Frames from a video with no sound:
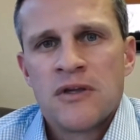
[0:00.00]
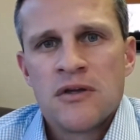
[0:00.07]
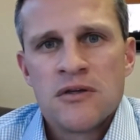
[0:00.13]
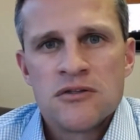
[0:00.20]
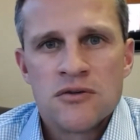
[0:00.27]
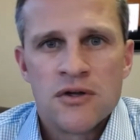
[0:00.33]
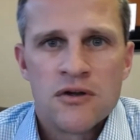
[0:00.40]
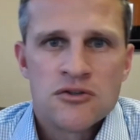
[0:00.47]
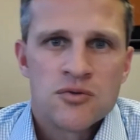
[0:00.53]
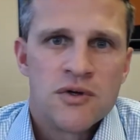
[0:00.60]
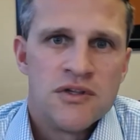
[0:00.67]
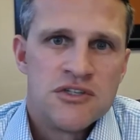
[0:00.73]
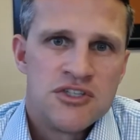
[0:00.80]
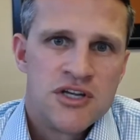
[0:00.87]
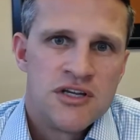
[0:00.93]
So here's
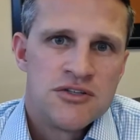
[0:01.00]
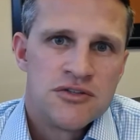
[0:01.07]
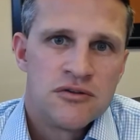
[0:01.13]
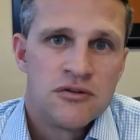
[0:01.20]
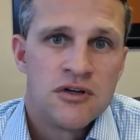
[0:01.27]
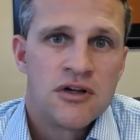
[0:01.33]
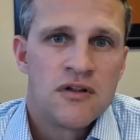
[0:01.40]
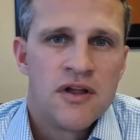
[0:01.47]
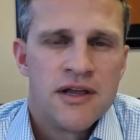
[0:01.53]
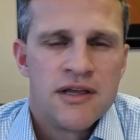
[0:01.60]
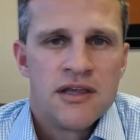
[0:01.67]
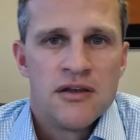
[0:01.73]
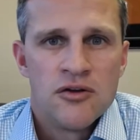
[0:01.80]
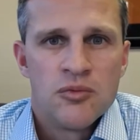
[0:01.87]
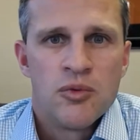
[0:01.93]
what the change will look
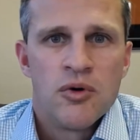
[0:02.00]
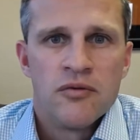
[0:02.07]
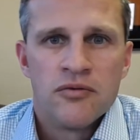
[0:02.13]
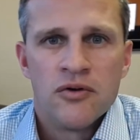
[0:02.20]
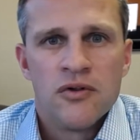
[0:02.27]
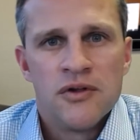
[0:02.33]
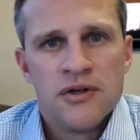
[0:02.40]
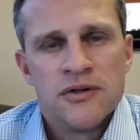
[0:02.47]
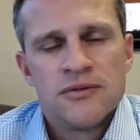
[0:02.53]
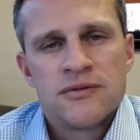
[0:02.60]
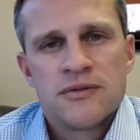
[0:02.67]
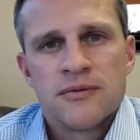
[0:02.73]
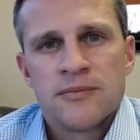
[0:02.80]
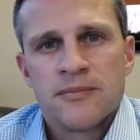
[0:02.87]
like in your portfolios.